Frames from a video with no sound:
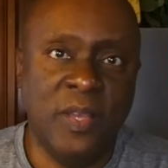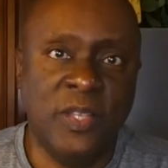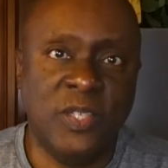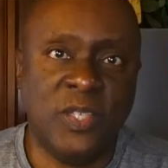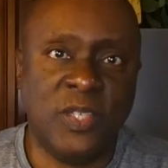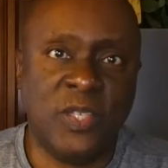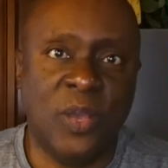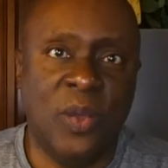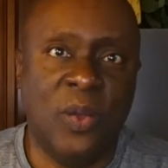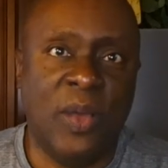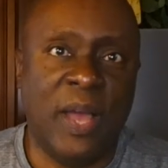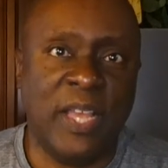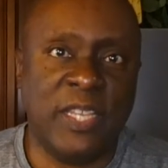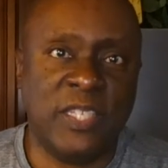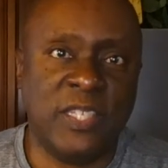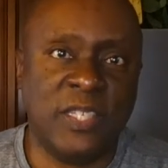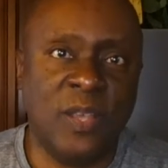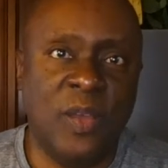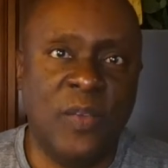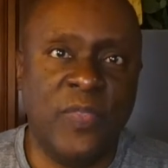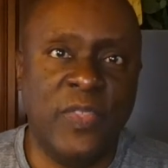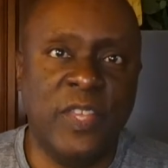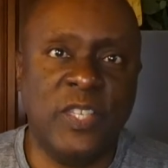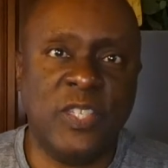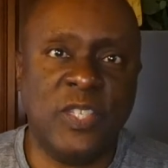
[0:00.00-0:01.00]
So I
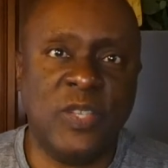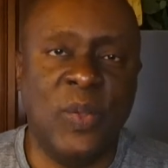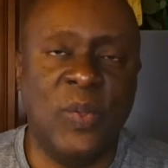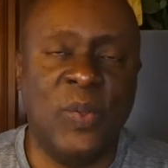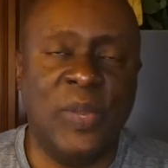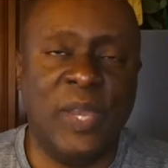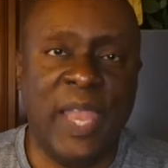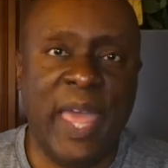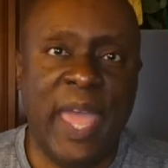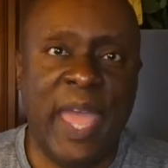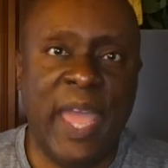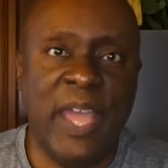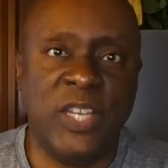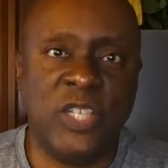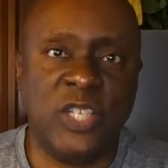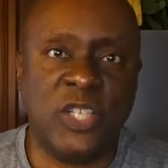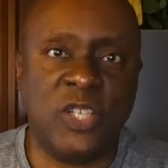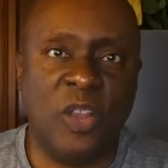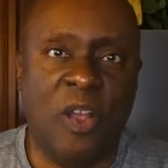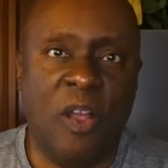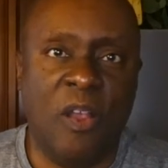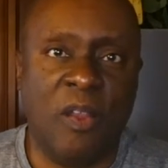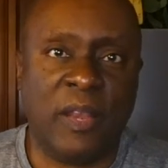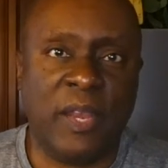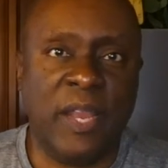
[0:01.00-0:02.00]
saw this on
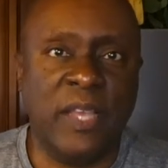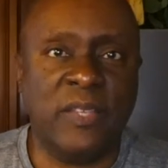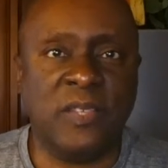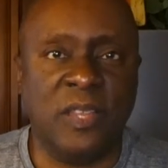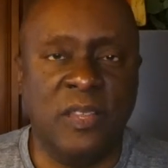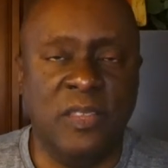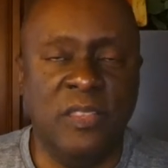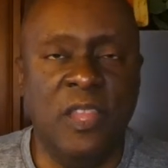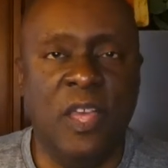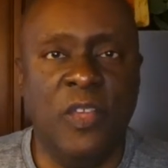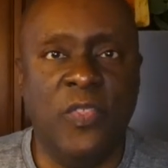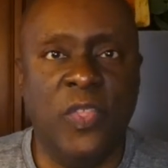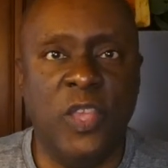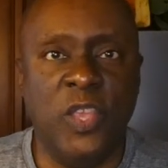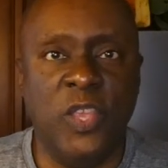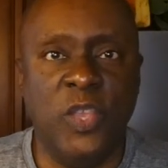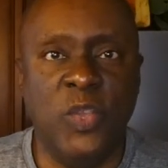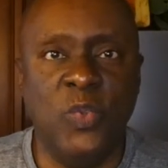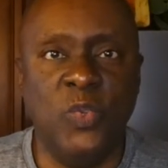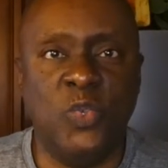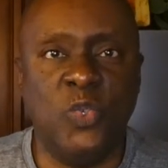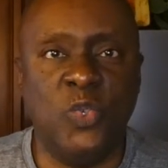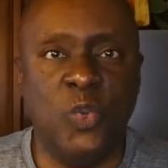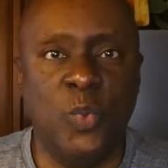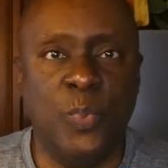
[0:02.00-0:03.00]
Landshark. That's another
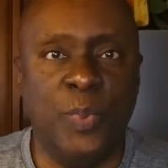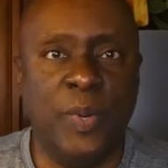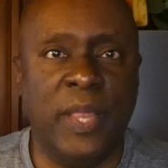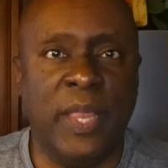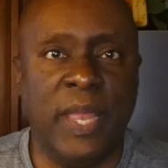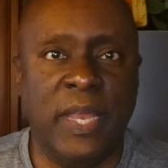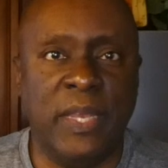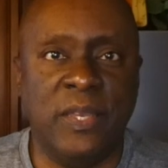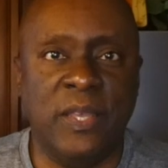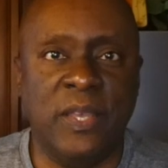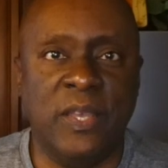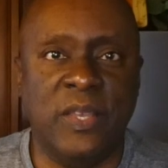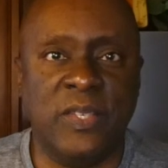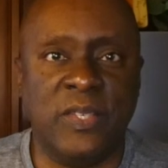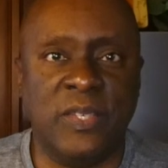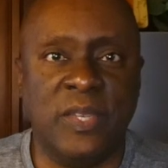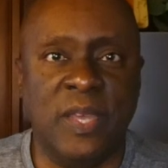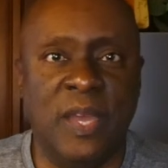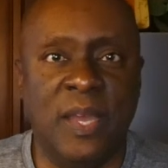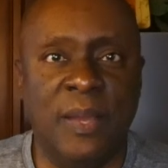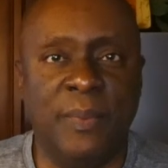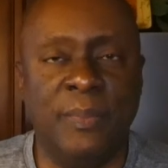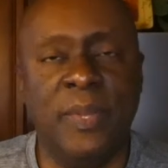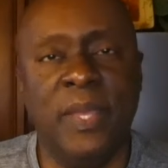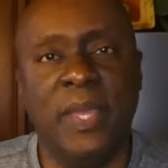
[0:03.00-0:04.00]
YouTuber that does
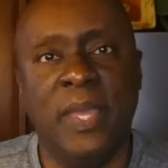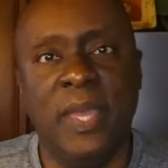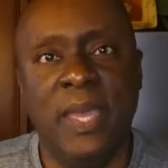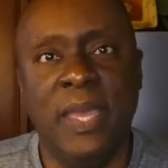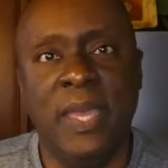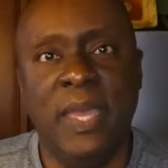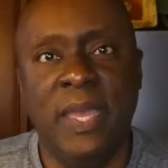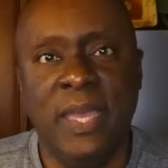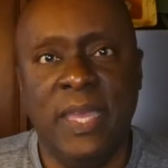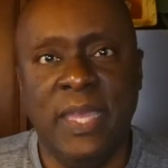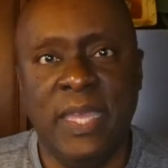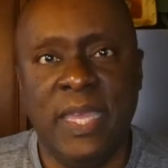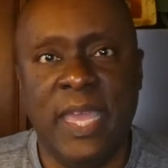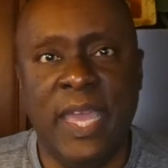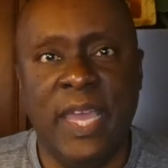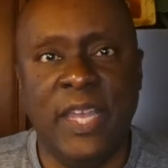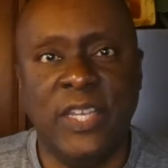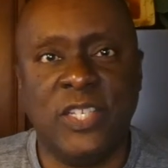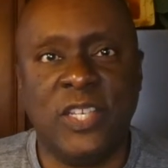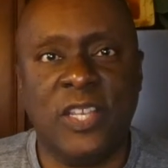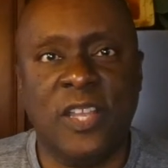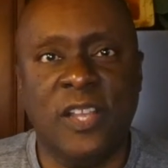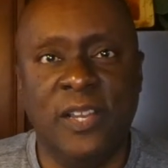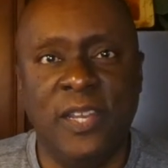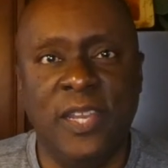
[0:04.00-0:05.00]
um,
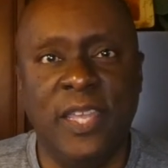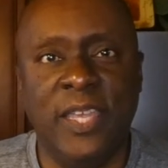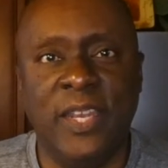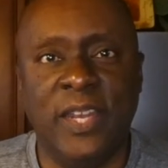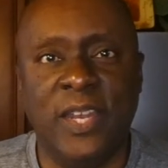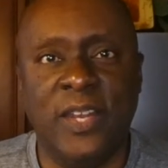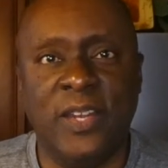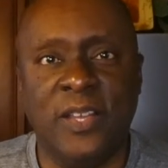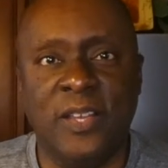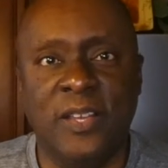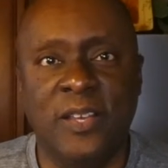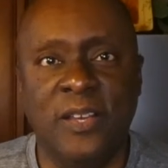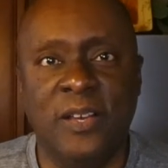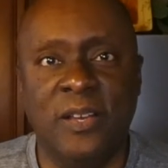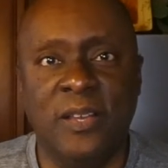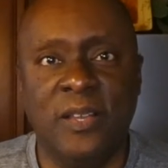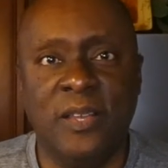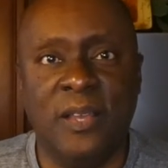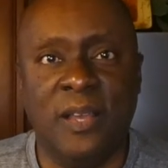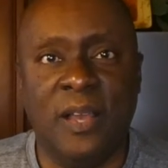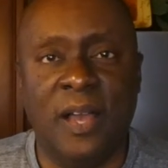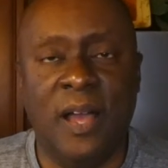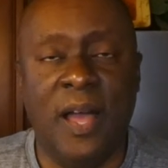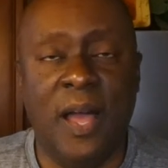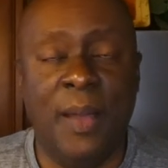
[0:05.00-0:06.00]
catch, clean, and
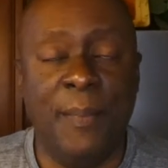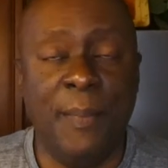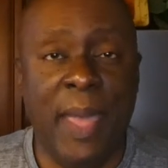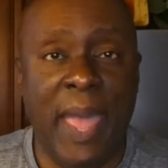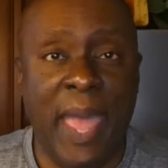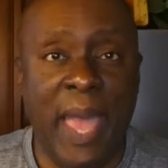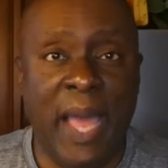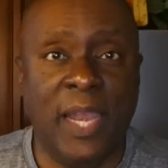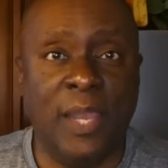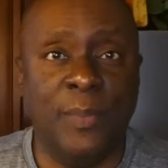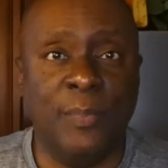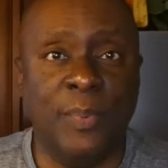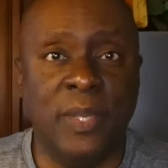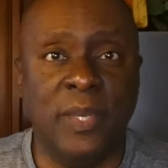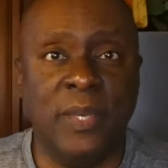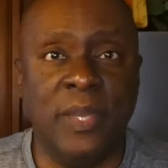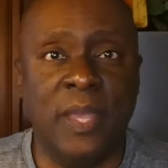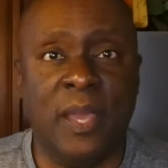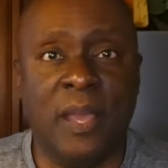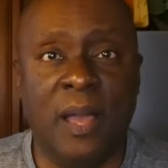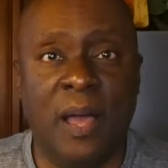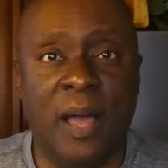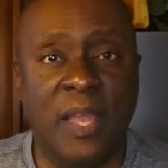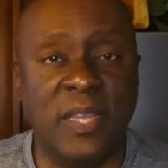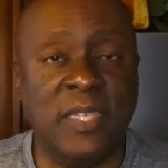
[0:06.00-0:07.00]
cook um, halibut.
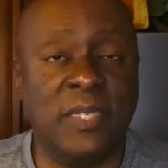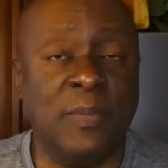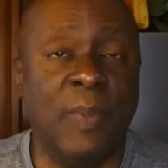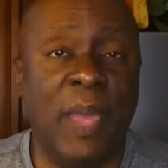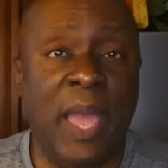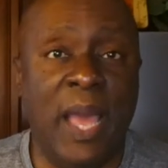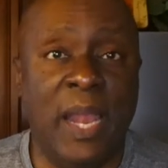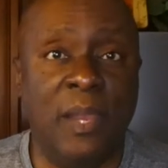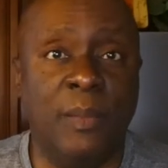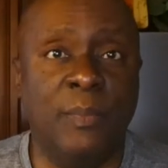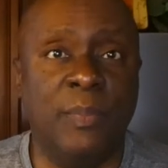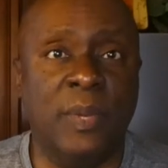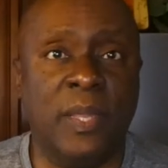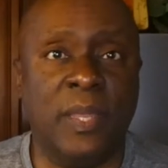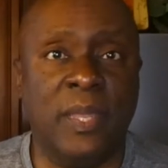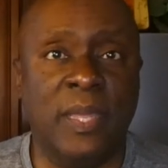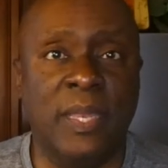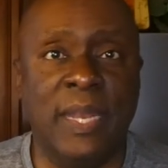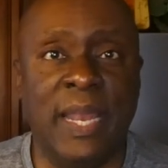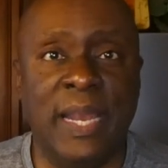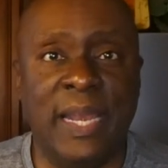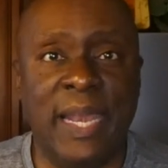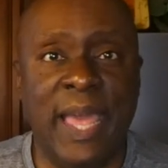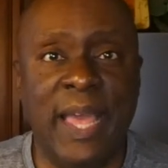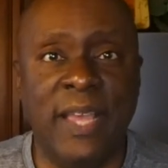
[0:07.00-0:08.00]
They caught some halibut
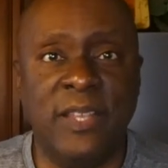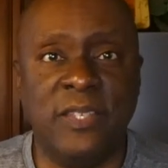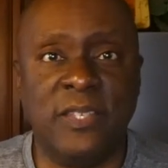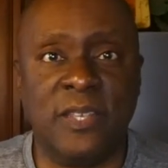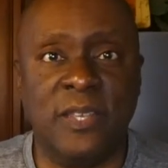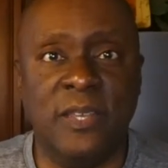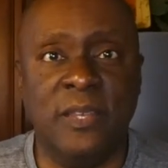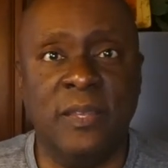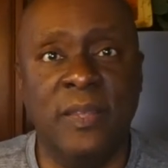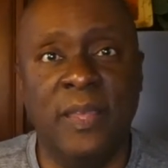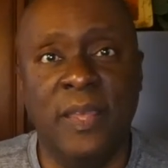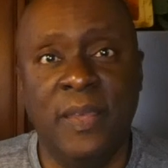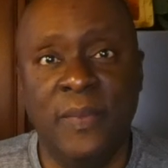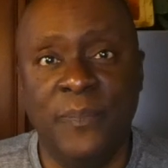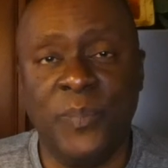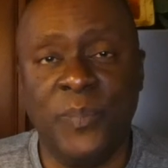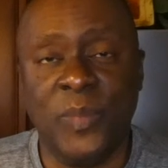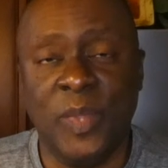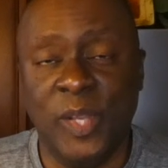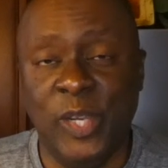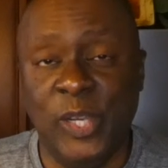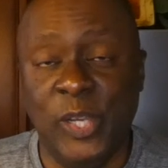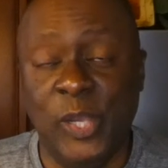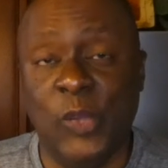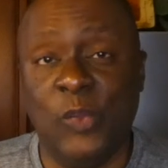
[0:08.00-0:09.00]
in Alaska.
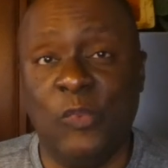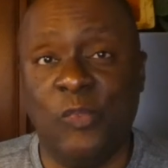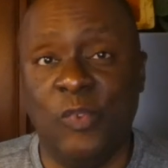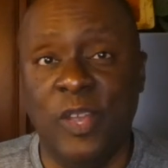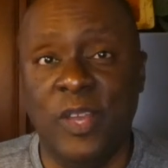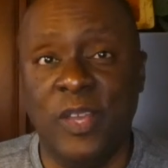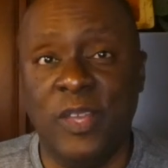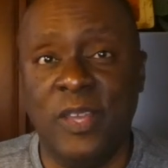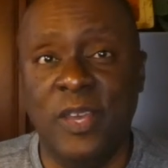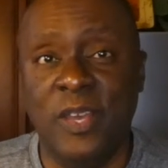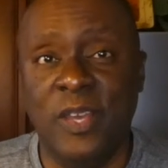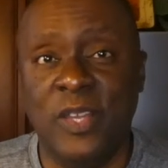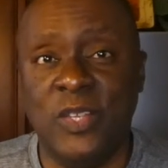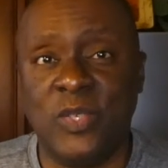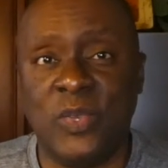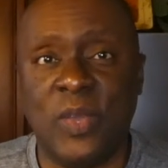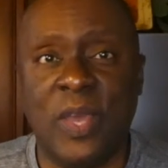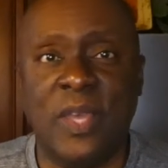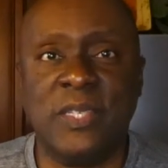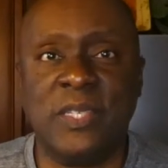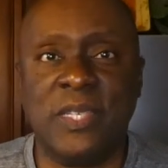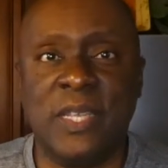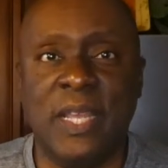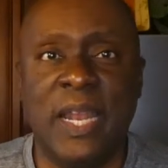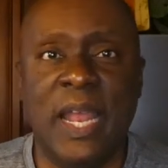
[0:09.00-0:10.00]
Looked real good, so
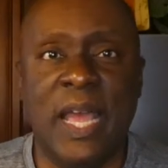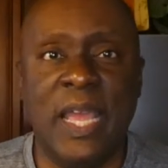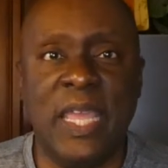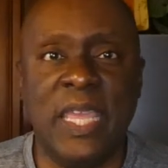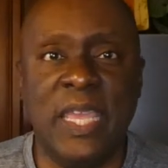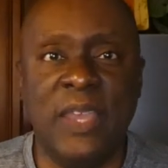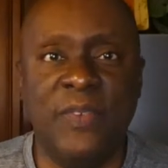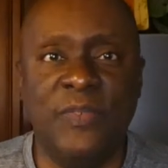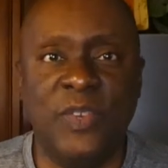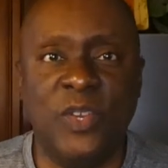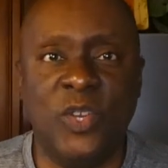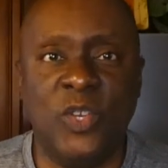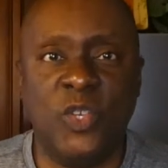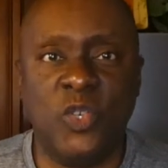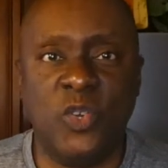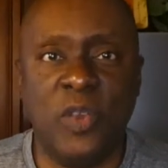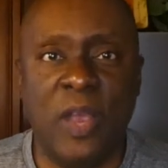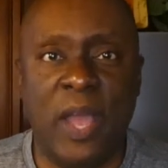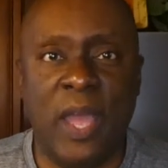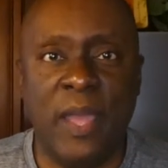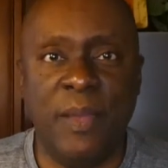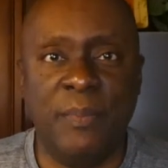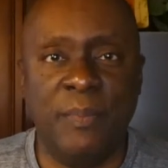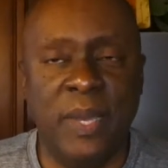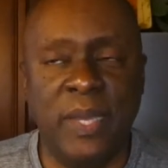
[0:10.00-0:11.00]
I said I'd give it a
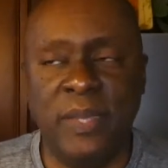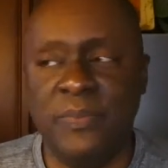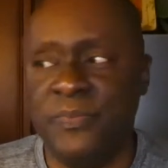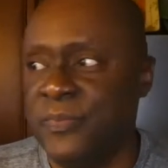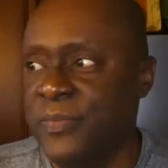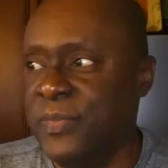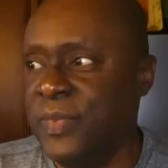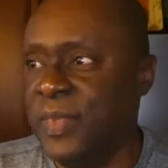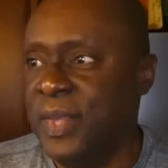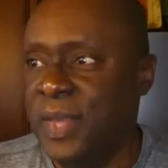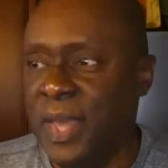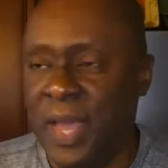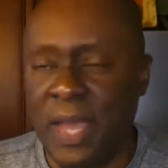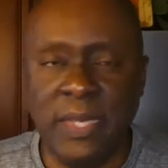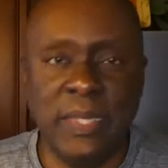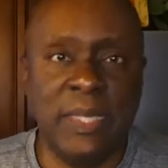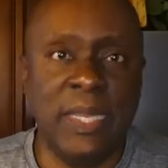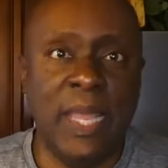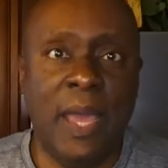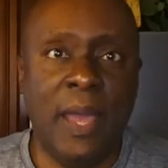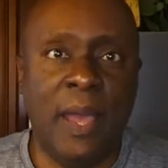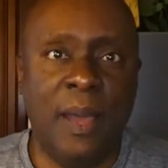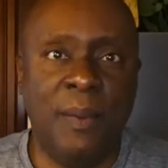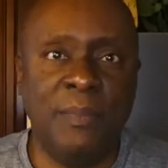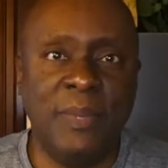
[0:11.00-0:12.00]
try. But I'm
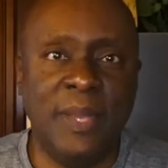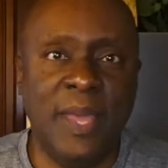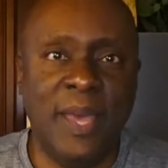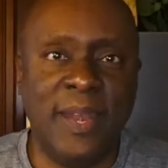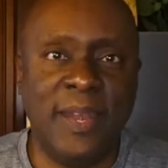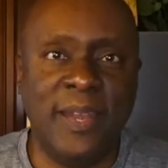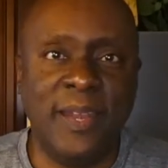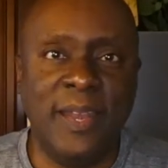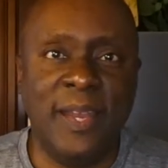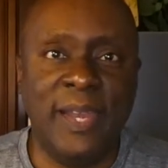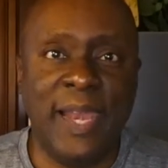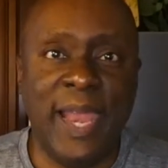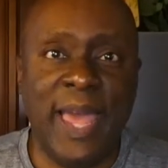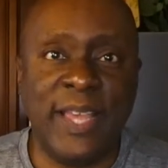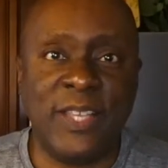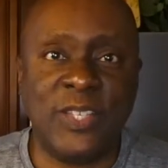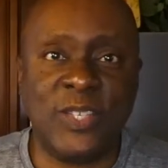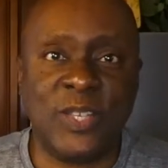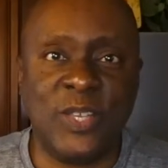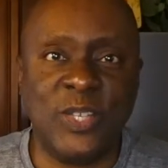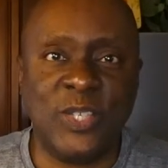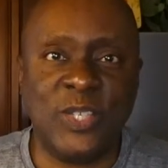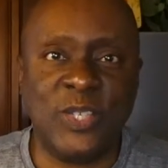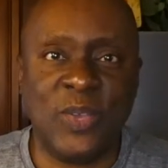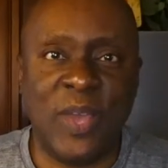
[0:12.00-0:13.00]
not, I'm not in
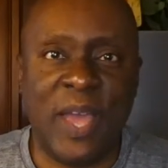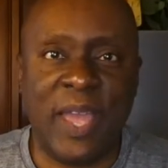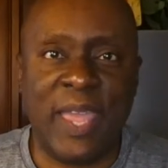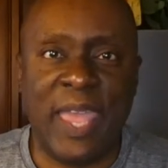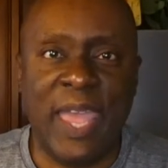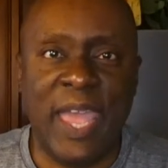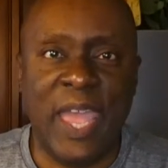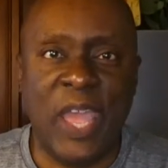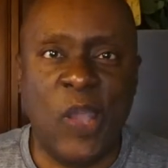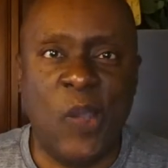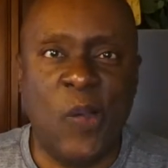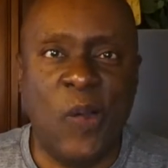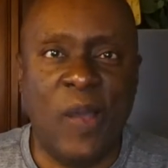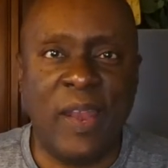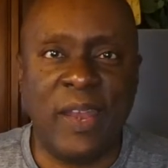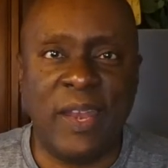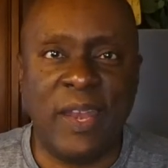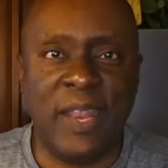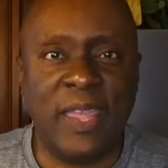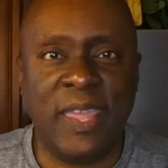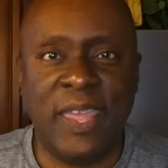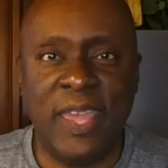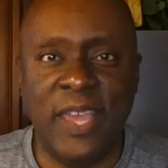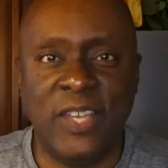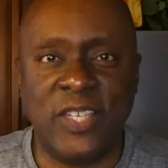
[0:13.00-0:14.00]
Alaska, so I can't go out
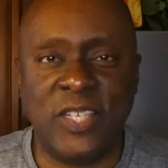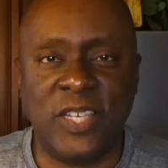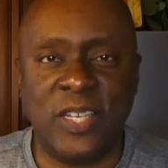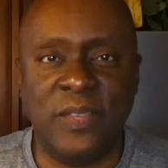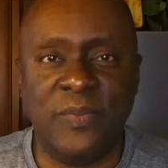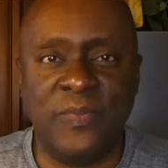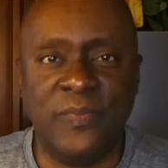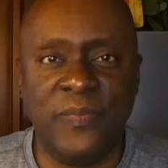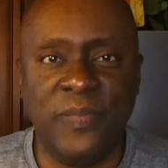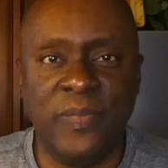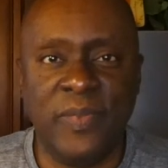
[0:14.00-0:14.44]
and catch it.